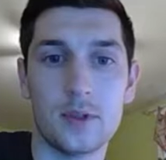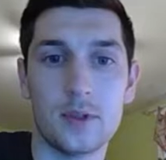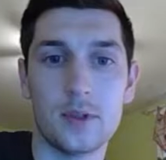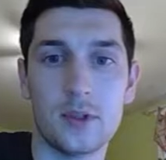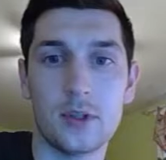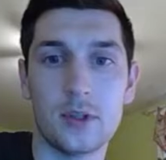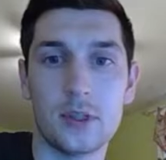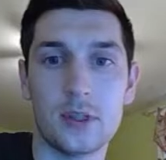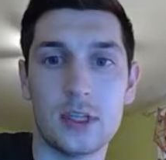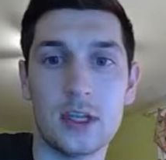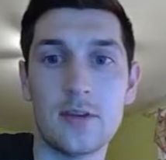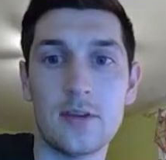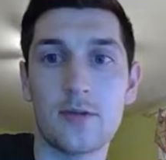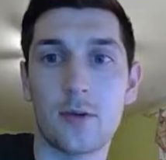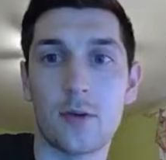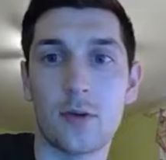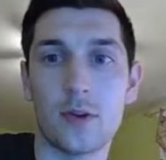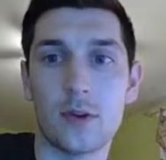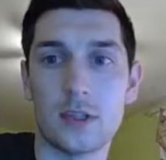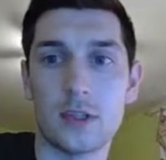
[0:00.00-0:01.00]

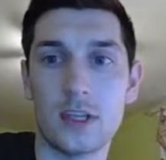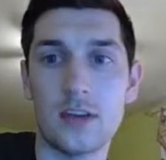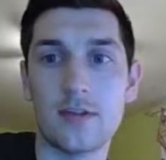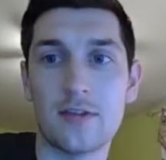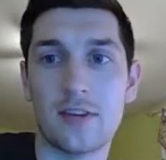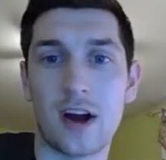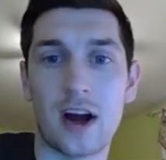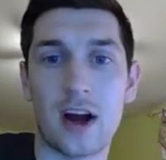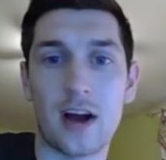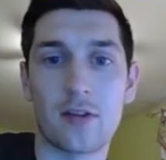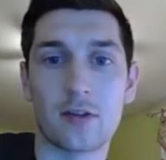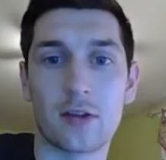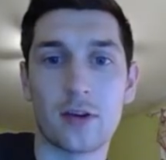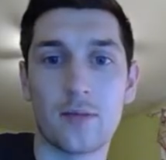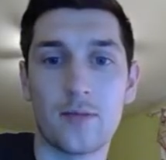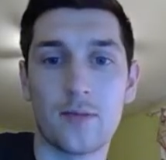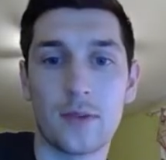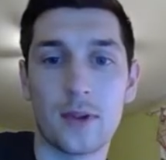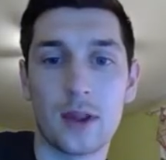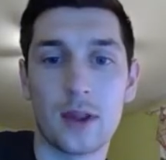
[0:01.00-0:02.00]
d5,
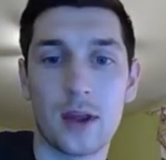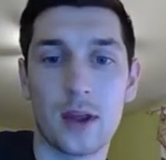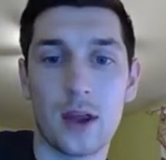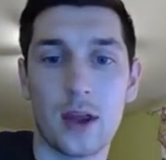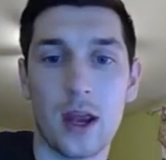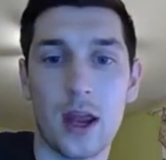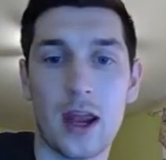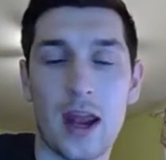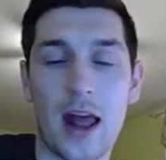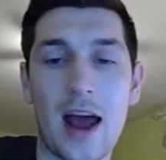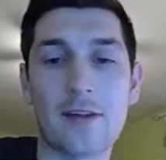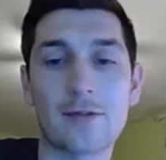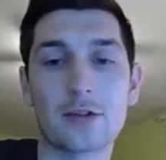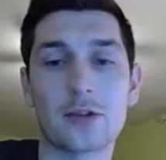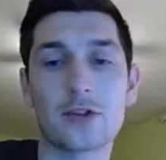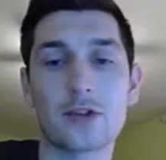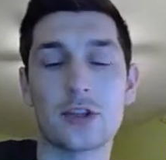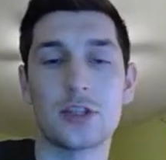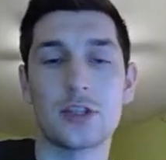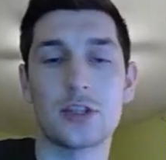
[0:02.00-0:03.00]
and
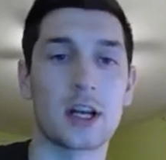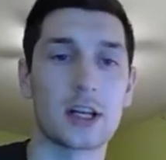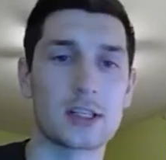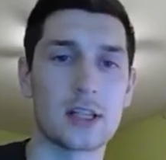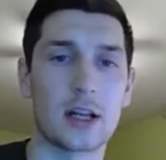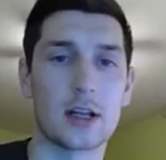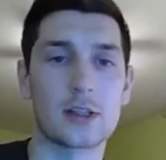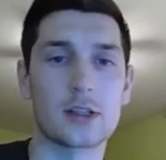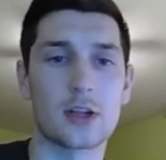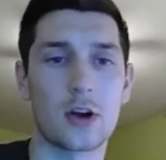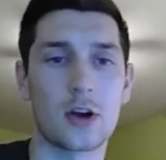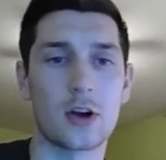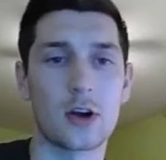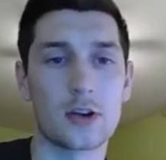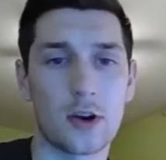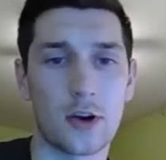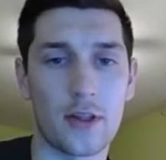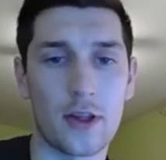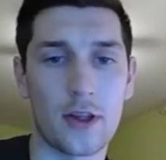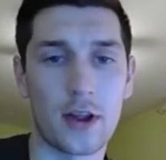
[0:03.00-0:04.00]
after g6. And
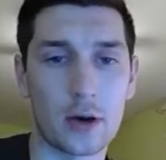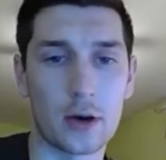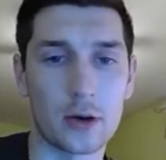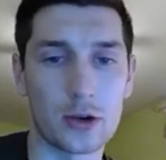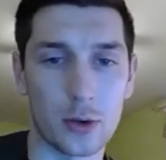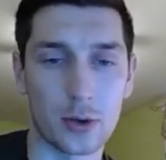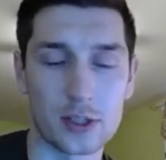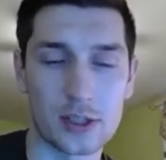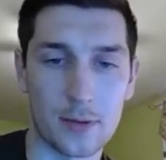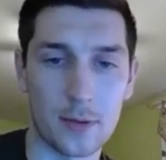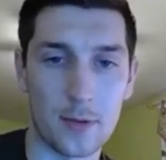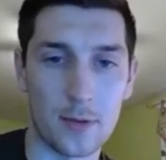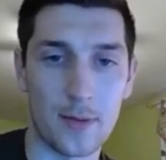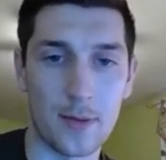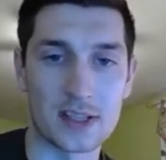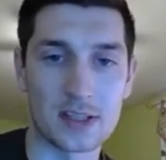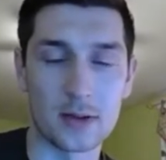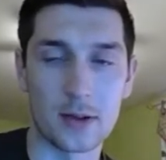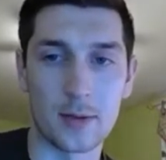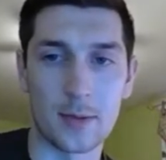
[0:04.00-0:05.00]
sorry, the arrow is showing some of
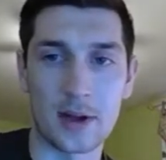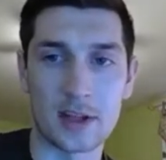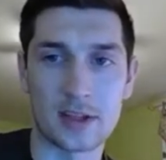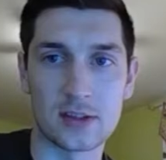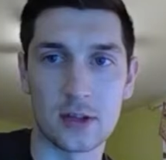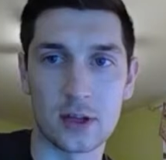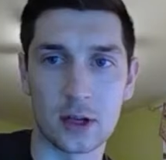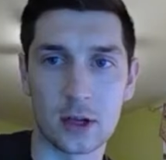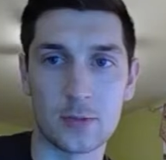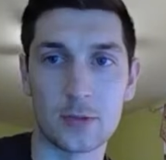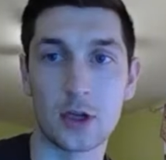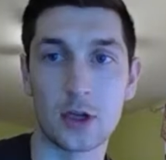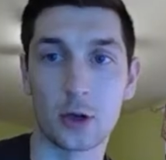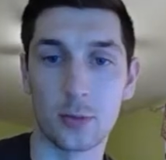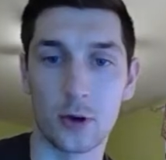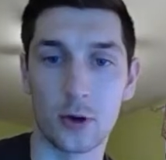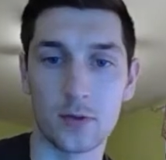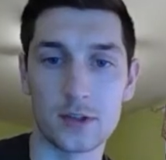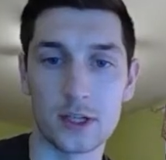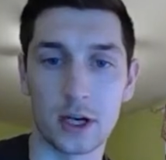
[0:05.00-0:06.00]
the computer
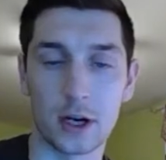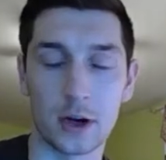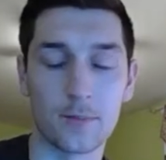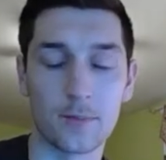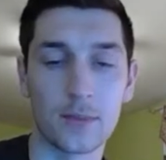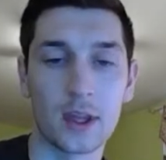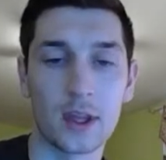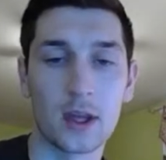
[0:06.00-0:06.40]
moves here.